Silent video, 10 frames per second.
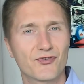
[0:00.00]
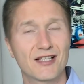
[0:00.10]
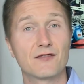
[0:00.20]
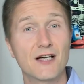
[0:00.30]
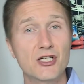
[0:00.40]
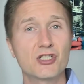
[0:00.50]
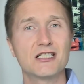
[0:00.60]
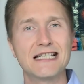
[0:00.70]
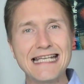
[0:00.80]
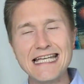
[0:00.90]
that
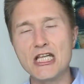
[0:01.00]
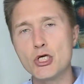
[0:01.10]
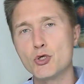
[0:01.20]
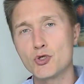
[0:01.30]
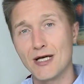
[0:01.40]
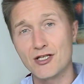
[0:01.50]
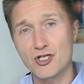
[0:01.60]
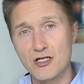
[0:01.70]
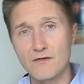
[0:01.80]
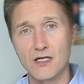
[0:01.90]
eventually lead you to
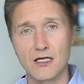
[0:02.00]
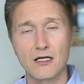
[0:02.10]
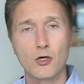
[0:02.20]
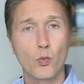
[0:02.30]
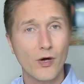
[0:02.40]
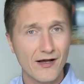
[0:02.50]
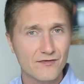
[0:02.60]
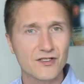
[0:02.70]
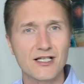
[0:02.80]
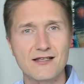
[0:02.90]
achieving
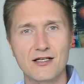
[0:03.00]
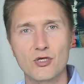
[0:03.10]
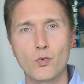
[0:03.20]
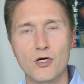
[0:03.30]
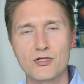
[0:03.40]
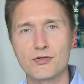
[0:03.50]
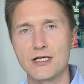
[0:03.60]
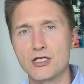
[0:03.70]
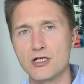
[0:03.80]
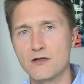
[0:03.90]
whatever it is that you want to
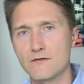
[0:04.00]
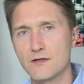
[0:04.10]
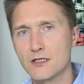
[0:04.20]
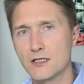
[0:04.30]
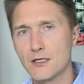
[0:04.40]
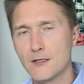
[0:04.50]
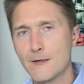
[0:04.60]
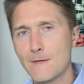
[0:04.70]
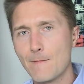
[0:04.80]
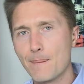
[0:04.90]
achieve.
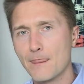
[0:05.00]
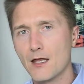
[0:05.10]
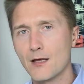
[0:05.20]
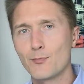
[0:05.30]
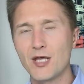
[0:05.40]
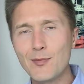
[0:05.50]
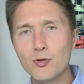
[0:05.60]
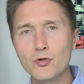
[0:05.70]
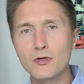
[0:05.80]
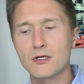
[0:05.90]

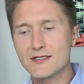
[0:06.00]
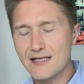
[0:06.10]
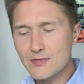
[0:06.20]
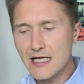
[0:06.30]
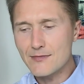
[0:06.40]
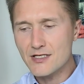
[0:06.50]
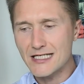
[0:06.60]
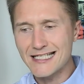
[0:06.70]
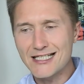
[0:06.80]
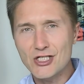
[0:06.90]
People
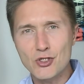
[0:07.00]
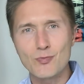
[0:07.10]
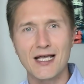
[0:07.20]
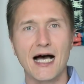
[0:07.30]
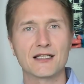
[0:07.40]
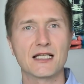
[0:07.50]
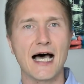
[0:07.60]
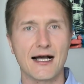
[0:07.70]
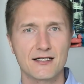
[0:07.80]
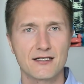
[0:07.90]
sometimes need to be
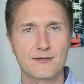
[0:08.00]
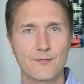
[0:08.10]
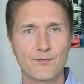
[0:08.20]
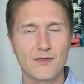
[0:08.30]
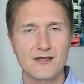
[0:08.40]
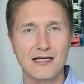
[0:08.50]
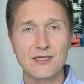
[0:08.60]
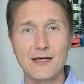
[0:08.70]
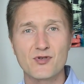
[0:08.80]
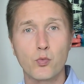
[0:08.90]
unlocked.
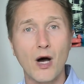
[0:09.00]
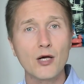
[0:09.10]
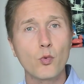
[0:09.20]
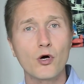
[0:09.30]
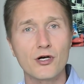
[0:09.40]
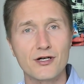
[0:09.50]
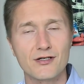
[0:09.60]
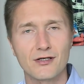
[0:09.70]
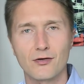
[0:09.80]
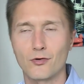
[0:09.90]
Sometimes one word,
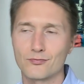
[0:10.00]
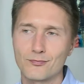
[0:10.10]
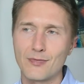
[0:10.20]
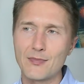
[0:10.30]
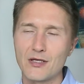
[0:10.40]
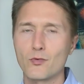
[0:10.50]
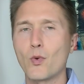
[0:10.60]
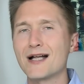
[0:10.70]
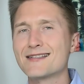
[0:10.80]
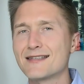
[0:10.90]
or maybe
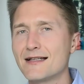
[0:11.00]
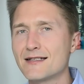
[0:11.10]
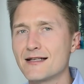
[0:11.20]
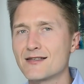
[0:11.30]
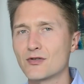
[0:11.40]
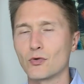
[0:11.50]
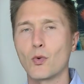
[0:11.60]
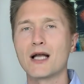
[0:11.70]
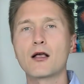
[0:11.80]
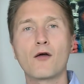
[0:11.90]
one sentence, or
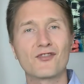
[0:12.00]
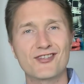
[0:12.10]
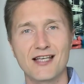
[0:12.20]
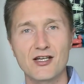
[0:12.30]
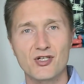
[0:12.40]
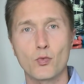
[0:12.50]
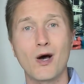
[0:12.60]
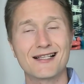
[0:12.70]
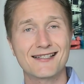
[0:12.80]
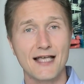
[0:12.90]
one conversation,
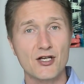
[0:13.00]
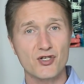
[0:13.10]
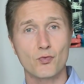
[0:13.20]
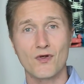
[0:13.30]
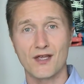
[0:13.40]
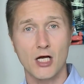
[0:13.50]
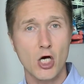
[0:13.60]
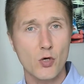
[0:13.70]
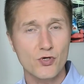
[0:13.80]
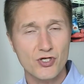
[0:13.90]
one session with a
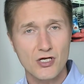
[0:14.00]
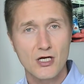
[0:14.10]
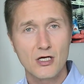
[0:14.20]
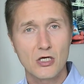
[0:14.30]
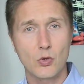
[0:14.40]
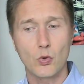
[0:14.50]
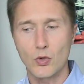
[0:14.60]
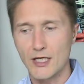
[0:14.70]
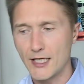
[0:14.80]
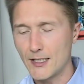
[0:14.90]
coach
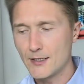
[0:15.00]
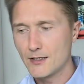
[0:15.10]
or a